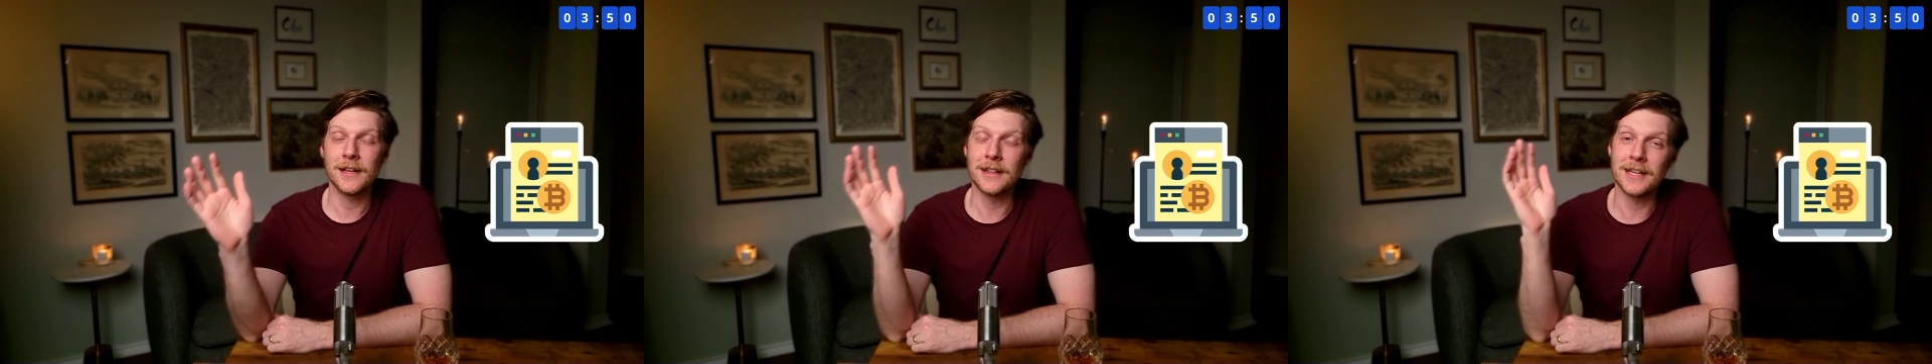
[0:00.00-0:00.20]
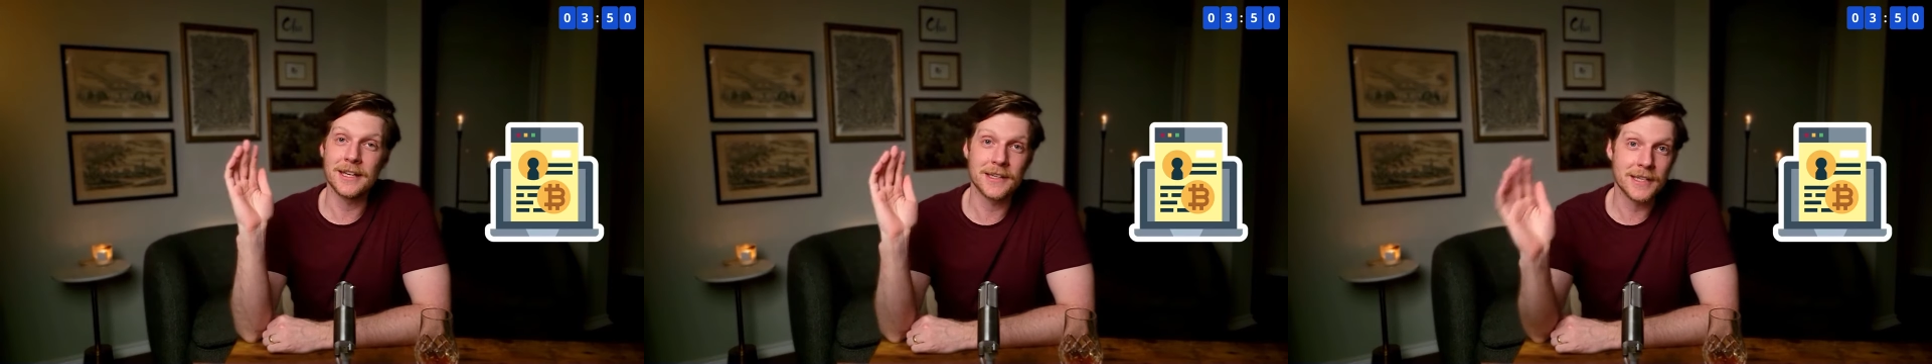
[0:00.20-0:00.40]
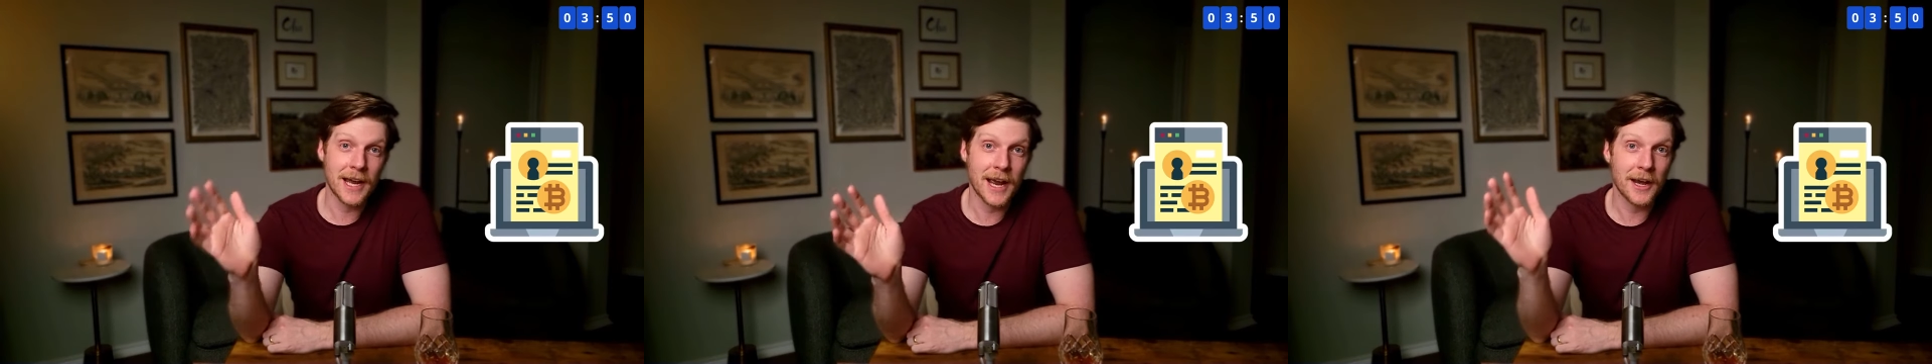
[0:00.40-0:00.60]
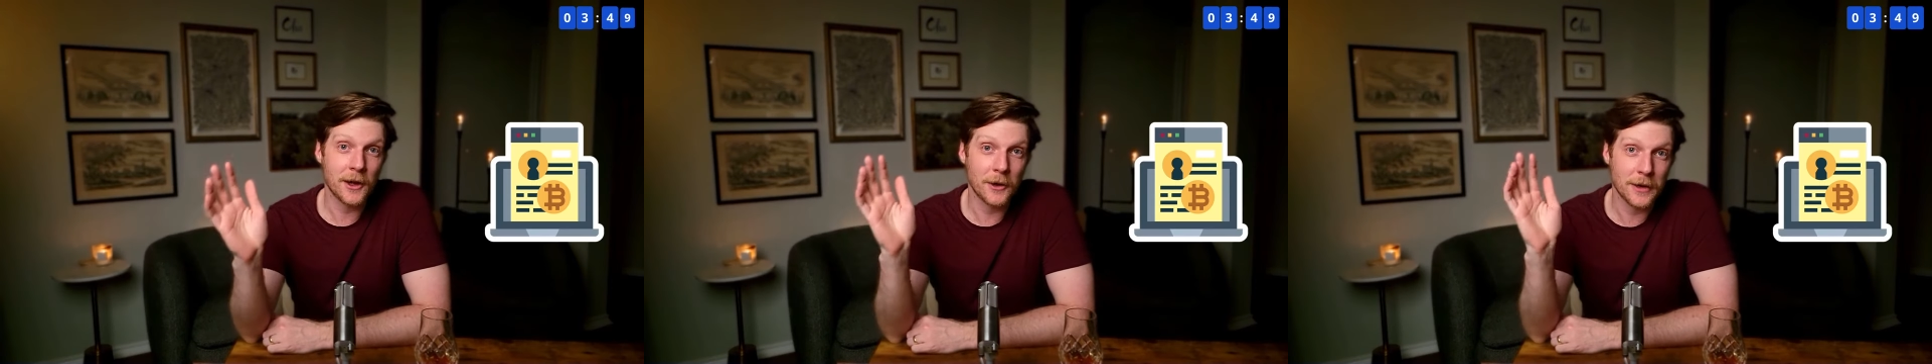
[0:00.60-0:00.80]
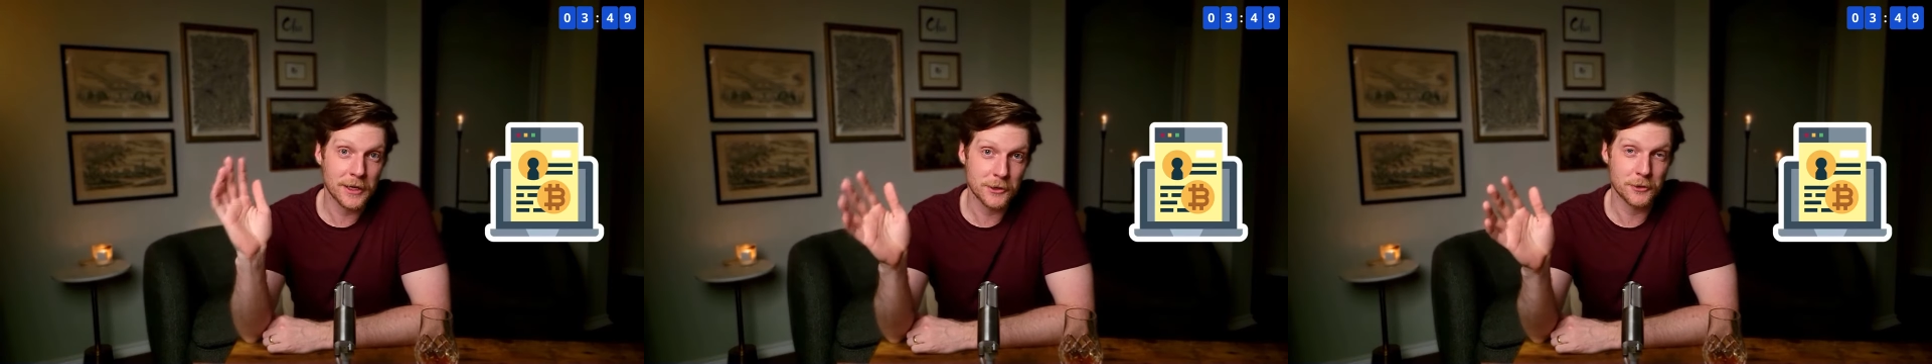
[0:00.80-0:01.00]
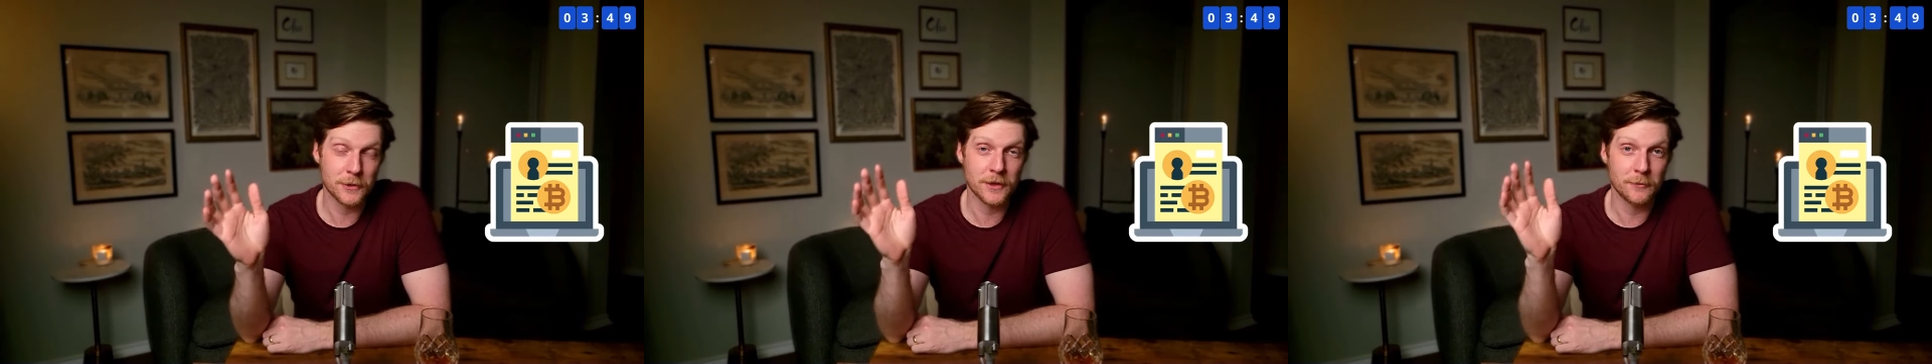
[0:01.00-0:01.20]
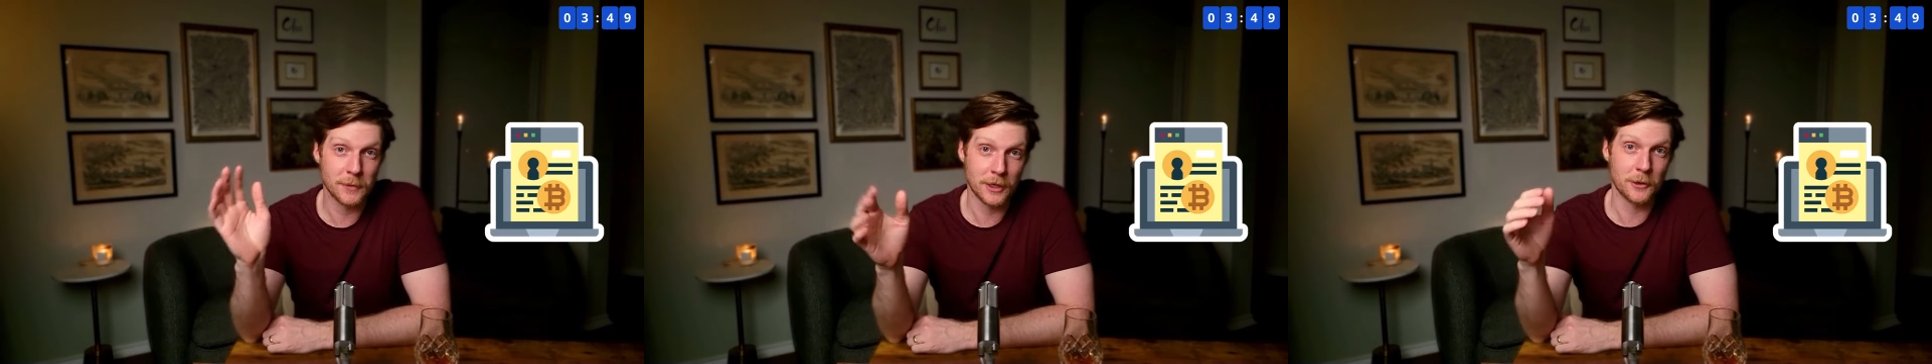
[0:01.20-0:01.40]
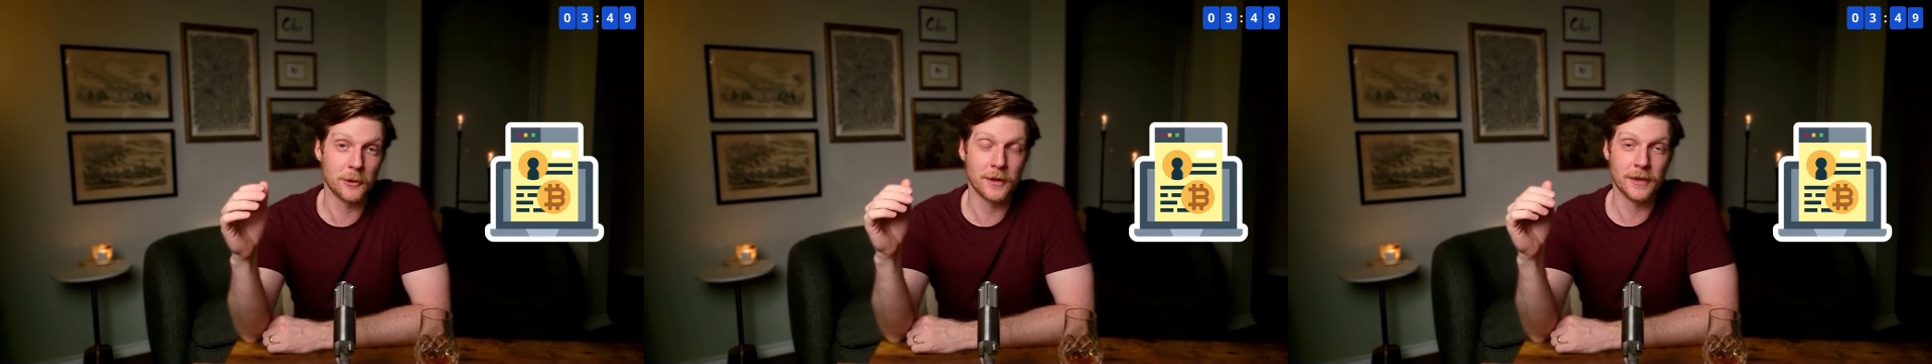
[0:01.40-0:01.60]
in the entire history of
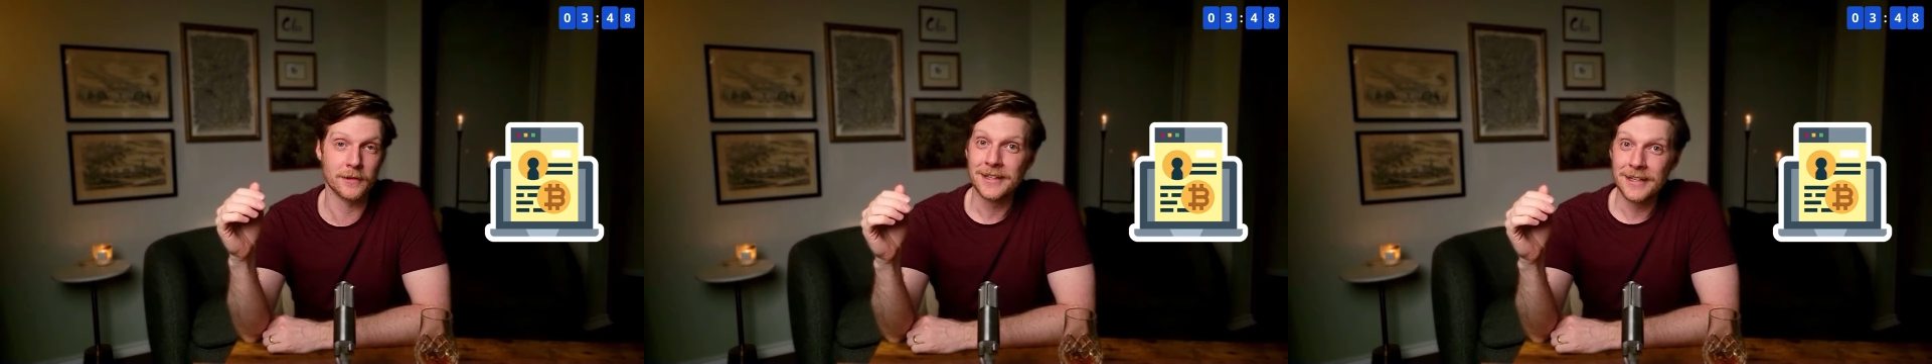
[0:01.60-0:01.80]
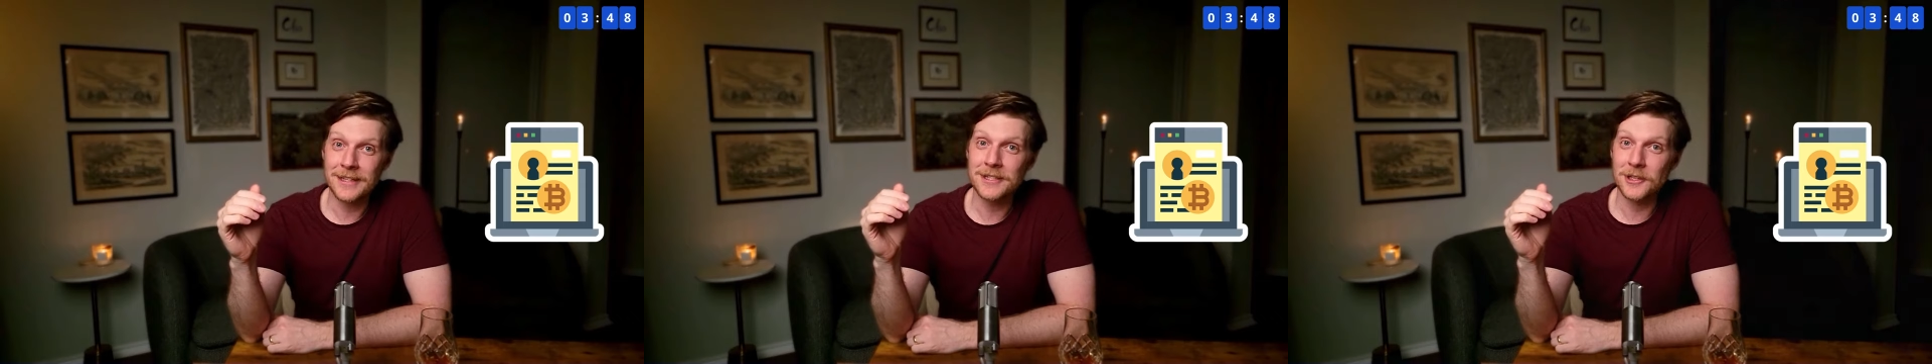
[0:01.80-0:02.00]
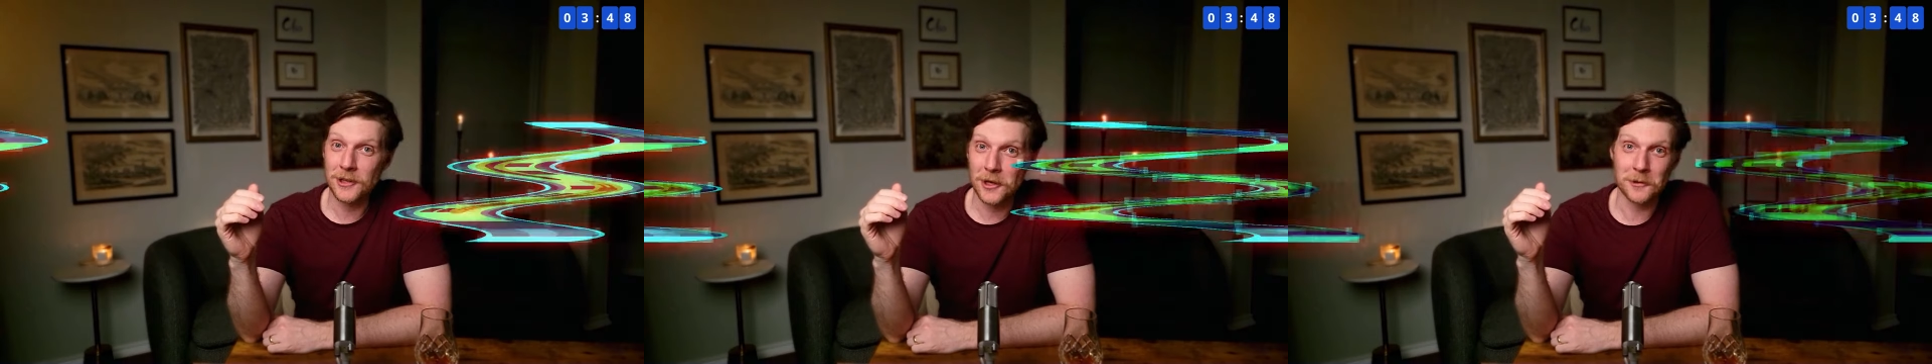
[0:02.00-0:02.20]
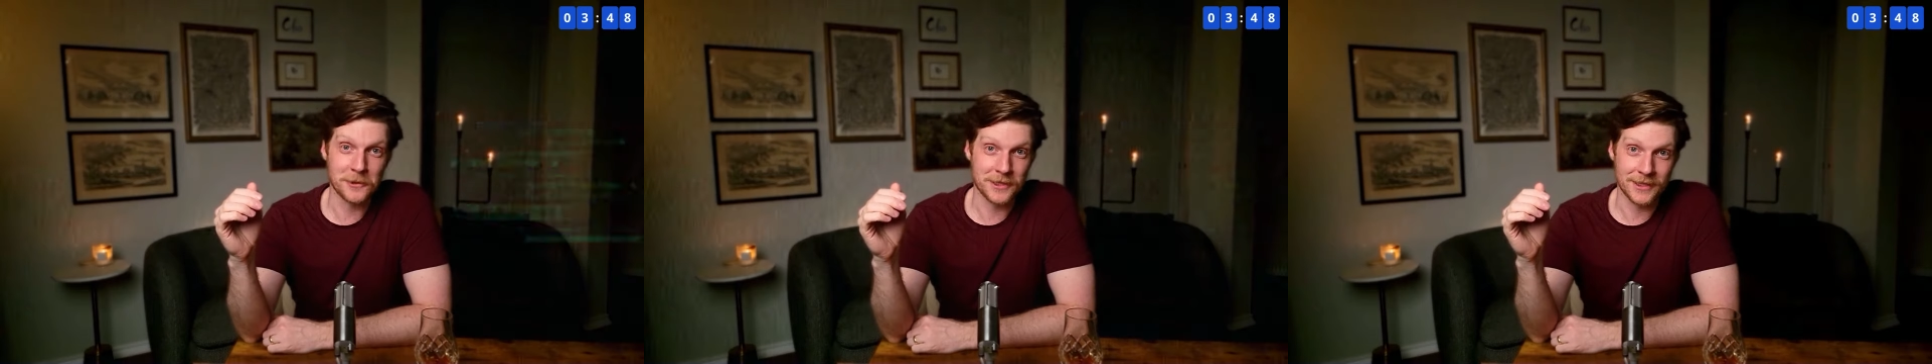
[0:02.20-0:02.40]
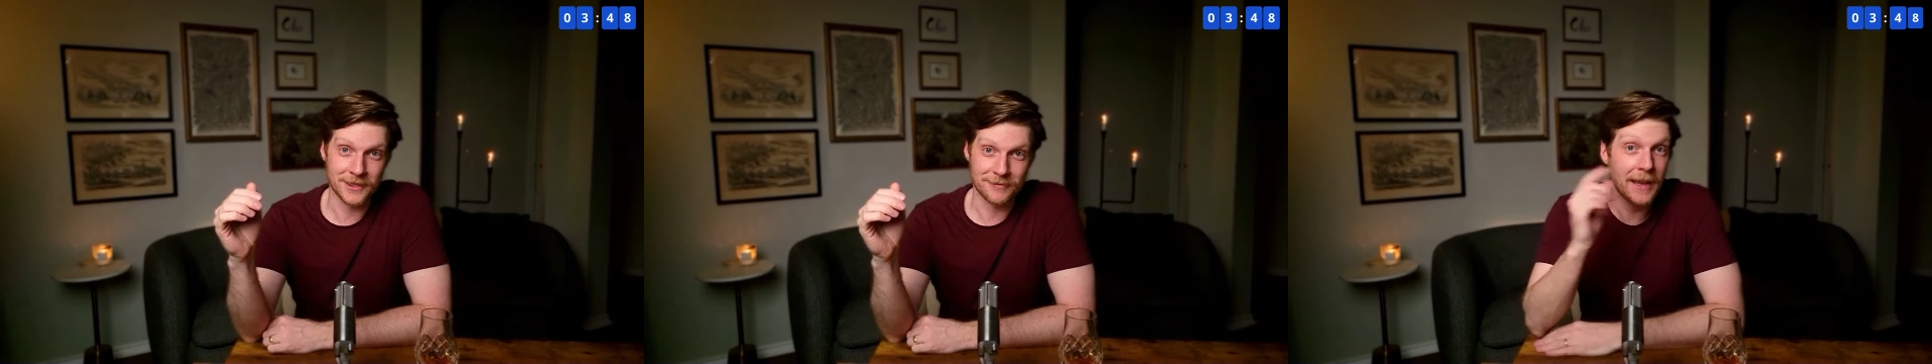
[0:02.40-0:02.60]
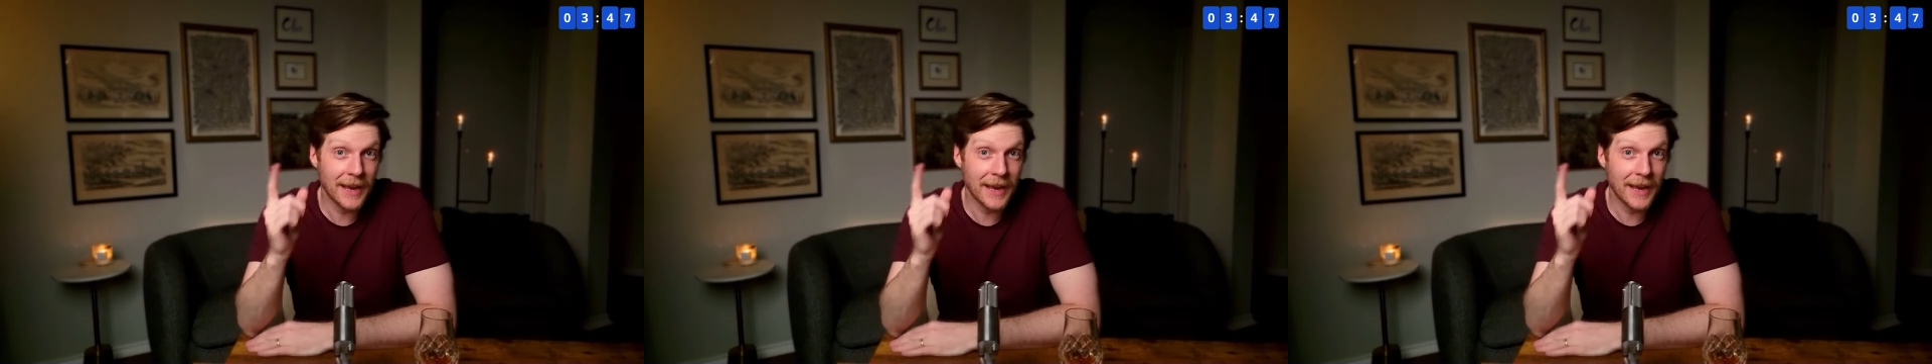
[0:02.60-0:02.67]
Bitcoin. It's a long receipt.